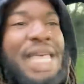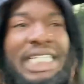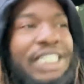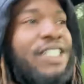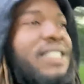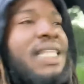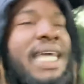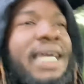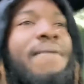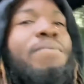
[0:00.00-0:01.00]
Just
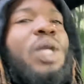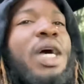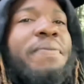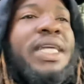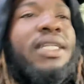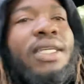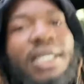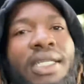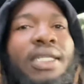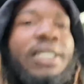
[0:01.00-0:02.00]
like employment,
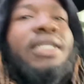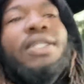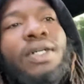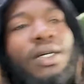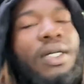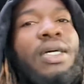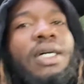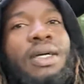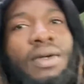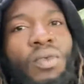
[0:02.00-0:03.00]
you know,
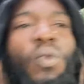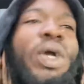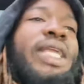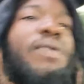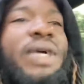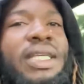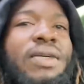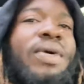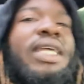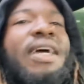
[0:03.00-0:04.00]
when
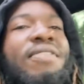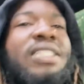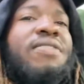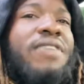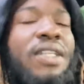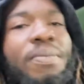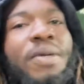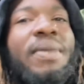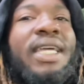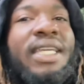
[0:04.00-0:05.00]
you have a developer
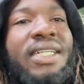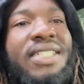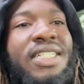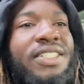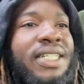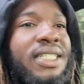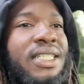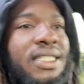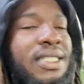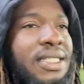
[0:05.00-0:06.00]
making
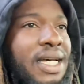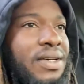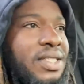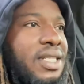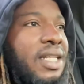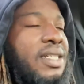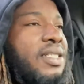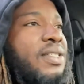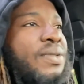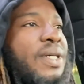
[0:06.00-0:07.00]
$160,000,
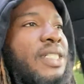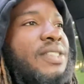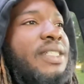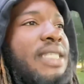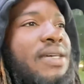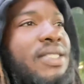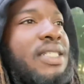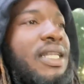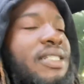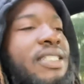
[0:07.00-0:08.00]

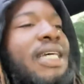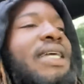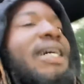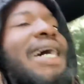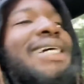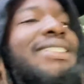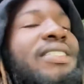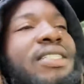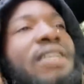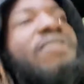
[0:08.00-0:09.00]
$200,000, you gotta ask
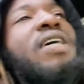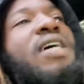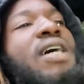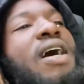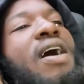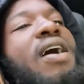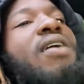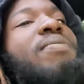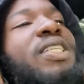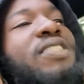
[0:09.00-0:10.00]
yourself,
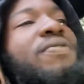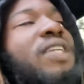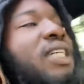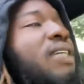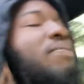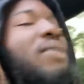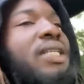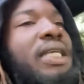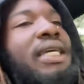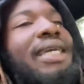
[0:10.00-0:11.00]
how much fucking
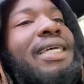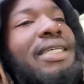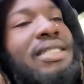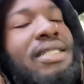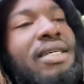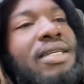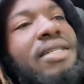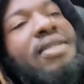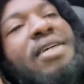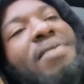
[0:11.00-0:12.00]
money is
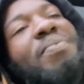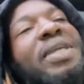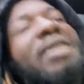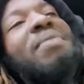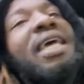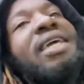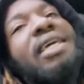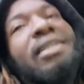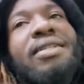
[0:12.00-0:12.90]
the company making?